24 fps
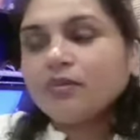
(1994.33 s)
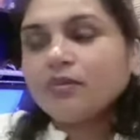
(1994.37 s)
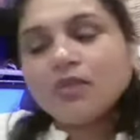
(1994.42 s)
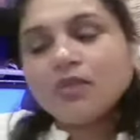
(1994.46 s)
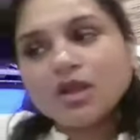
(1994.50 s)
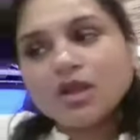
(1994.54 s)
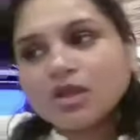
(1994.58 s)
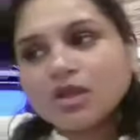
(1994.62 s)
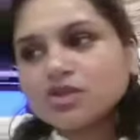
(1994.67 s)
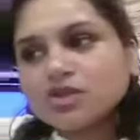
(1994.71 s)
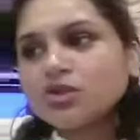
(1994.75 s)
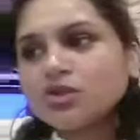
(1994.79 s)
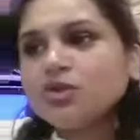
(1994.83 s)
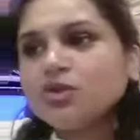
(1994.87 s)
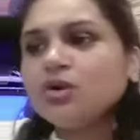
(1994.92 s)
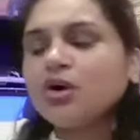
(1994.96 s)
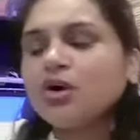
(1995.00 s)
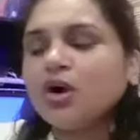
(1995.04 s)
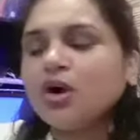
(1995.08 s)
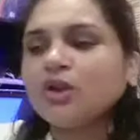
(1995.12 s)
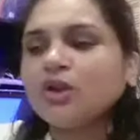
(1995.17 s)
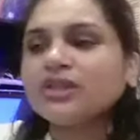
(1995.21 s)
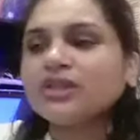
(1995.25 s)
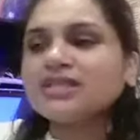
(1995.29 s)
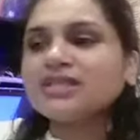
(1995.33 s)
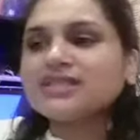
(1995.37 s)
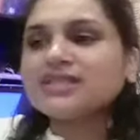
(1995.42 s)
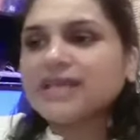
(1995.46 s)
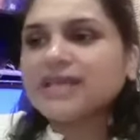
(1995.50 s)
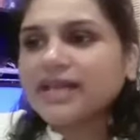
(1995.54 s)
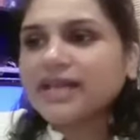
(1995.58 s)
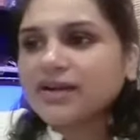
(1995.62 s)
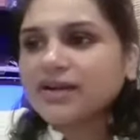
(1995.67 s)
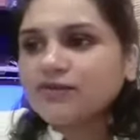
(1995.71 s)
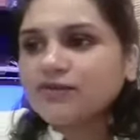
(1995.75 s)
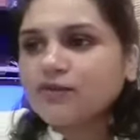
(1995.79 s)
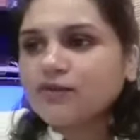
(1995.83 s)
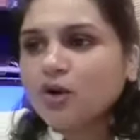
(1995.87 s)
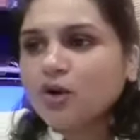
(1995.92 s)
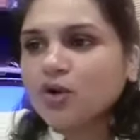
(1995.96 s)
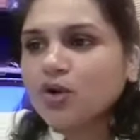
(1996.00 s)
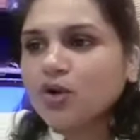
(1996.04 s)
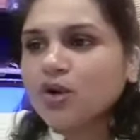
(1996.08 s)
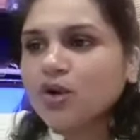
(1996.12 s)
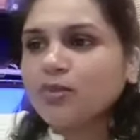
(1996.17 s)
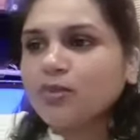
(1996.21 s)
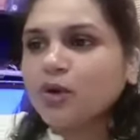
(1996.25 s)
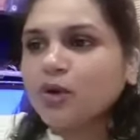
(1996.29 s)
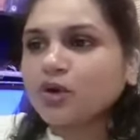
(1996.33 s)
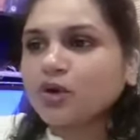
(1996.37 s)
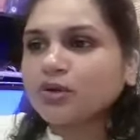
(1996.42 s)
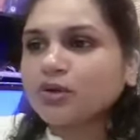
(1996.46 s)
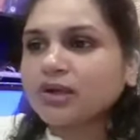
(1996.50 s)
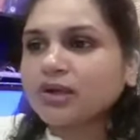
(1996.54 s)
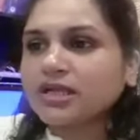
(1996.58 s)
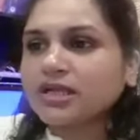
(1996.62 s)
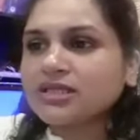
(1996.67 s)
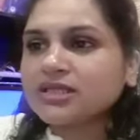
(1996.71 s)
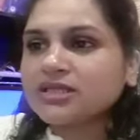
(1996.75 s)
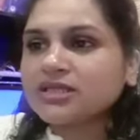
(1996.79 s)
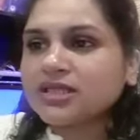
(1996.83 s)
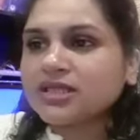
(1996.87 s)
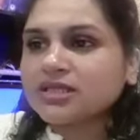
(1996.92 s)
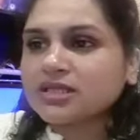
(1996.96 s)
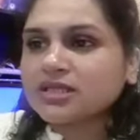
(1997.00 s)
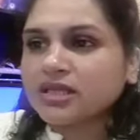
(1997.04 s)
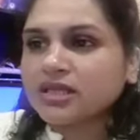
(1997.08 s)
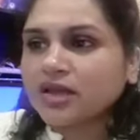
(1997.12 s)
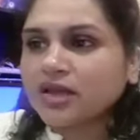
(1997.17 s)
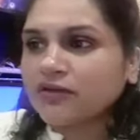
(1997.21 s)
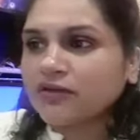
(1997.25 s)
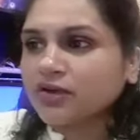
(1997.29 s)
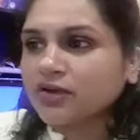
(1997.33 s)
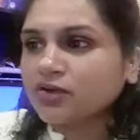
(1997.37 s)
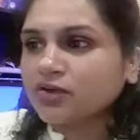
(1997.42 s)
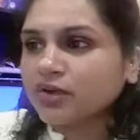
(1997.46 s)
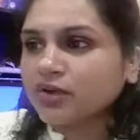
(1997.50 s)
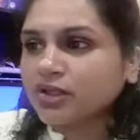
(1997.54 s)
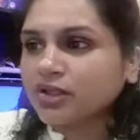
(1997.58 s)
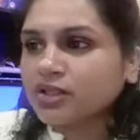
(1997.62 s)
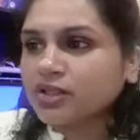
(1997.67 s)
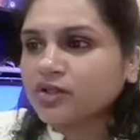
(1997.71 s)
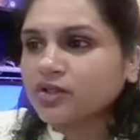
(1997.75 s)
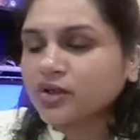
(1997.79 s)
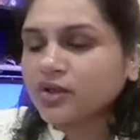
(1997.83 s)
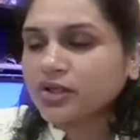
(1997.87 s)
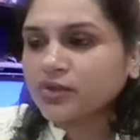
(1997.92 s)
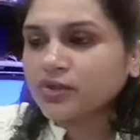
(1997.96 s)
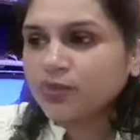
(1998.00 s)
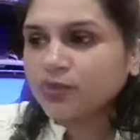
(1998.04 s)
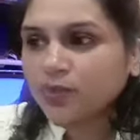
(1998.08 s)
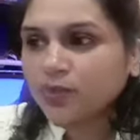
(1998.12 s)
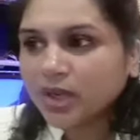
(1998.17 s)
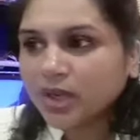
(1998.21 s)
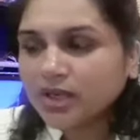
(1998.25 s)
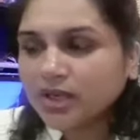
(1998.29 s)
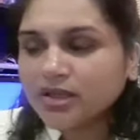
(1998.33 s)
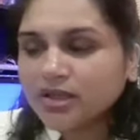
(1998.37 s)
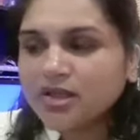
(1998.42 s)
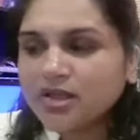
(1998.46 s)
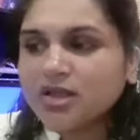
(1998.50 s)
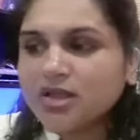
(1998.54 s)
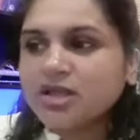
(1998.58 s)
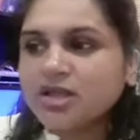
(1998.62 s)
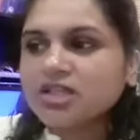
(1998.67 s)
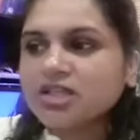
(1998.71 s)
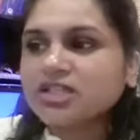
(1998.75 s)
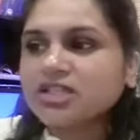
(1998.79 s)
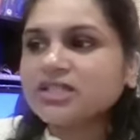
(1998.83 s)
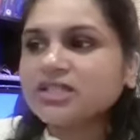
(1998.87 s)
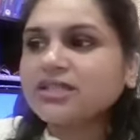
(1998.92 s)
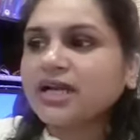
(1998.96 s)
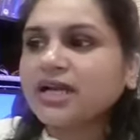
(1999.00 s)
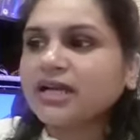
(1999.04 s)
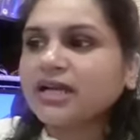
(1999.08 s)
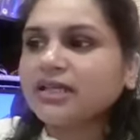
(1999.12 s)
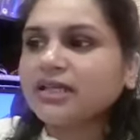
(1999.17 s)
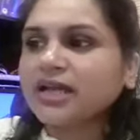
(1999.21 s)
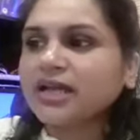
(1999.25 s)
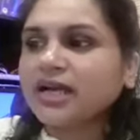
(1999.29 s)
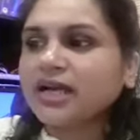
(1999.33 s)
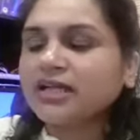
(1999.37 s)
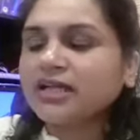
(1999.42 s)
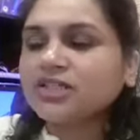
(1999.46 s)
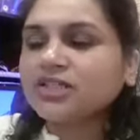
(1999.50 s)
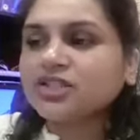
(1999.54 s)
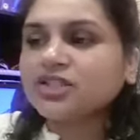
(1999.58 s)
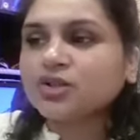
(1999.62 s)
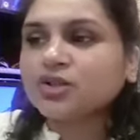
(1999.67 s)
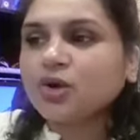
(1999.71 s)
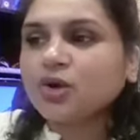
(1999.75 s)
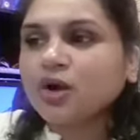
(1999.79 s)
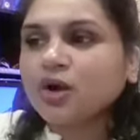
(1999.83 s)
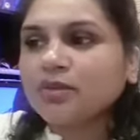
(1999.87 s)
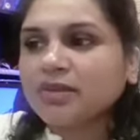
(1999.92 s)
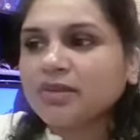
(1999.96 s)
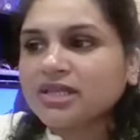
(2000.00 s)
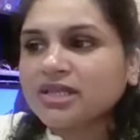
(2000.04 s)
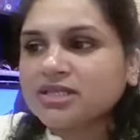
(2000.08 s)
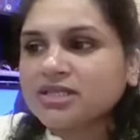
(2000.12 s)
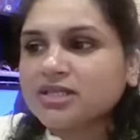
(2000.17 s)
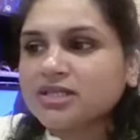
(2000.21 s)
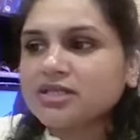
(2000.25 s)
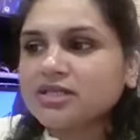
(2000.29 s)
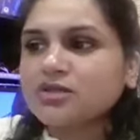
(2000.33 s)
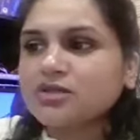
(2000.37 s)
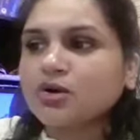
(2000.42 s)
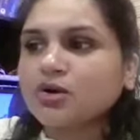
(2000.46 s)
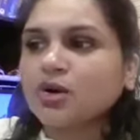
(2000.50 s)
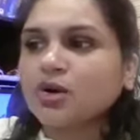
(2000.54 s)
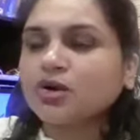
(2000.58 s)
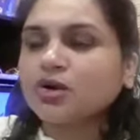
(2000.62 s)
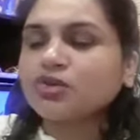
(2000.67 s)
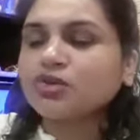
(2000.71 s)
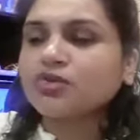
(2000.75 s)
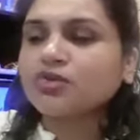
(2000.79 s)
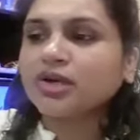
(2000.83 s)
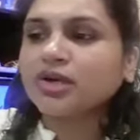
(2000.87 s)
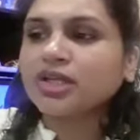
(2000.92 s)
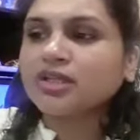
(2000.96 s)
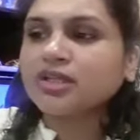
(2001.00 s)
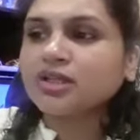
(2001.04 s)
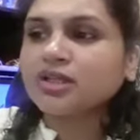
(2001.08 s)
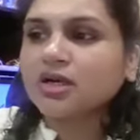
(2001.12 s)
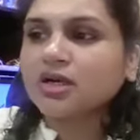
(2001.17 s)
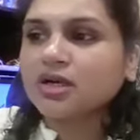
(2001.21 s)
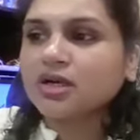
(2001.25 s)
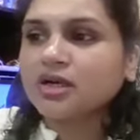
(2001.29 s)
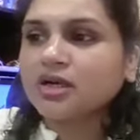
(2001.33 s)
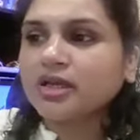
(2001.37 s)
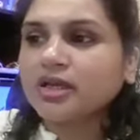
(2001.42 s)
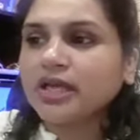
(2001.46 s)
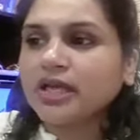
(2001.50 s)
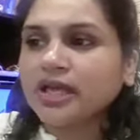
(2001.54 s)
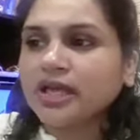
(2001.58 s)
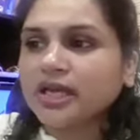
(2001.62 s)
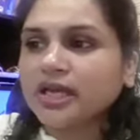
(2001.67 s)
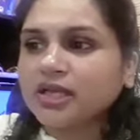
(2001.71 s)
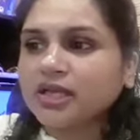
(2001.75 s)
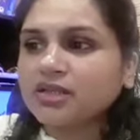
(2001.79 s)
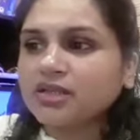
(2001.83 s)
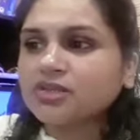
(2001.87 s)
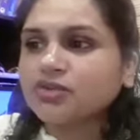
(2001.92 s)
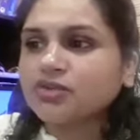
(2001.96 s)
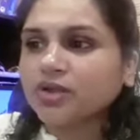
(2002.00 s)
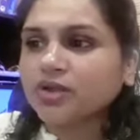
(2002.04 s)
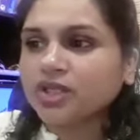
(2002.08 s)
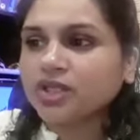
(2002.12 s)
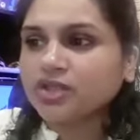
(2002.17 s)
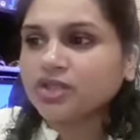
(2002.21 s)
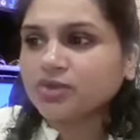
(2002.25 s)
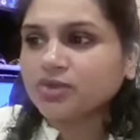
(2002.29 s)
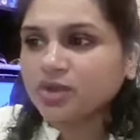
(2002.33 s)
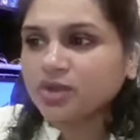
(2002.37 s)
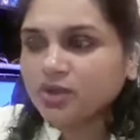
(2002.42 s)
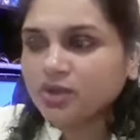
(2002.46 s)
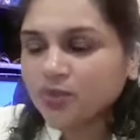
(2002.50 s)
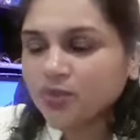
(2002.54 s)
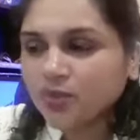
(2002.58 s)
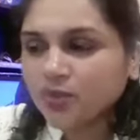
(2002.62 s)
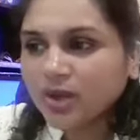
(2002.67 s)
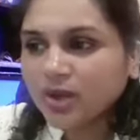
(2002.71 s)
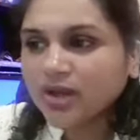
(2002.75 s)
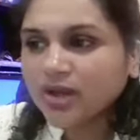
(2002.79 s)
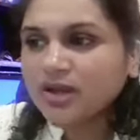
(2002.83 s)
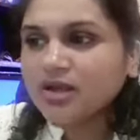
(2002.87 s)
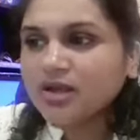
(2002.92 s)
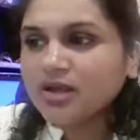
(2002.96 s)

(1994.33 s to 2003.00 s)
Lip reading: So on the second follow-up on 26/11/2021, she said that she got menses on 23rd/8/2021.